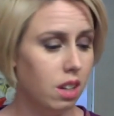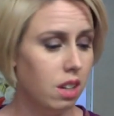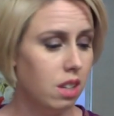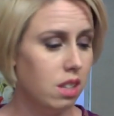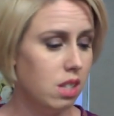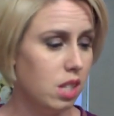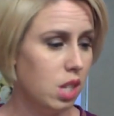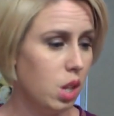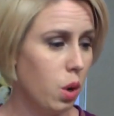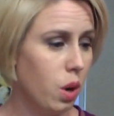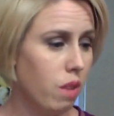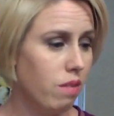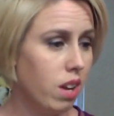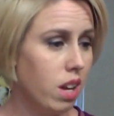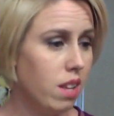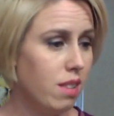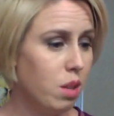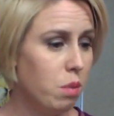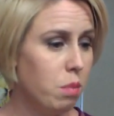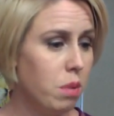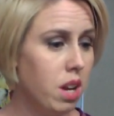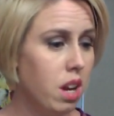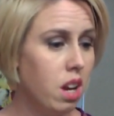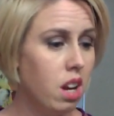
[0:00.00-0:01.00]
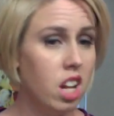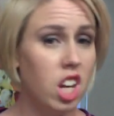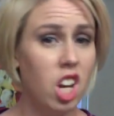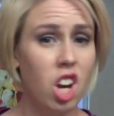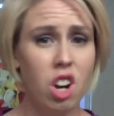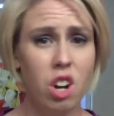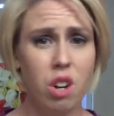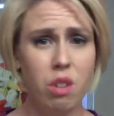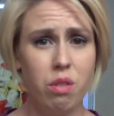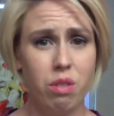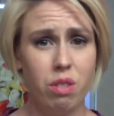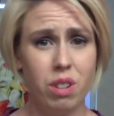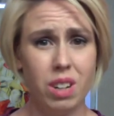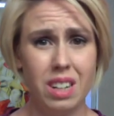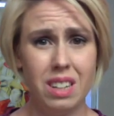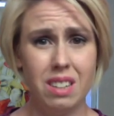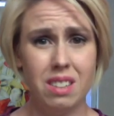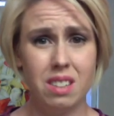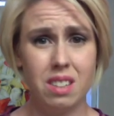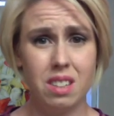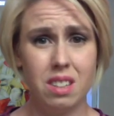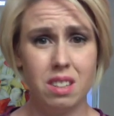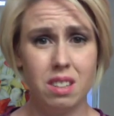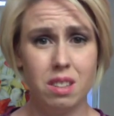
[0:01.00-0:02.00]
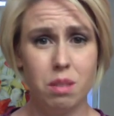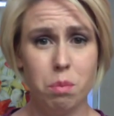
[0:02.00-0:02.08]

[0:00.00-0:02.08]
So I've also been on a yarn freeze,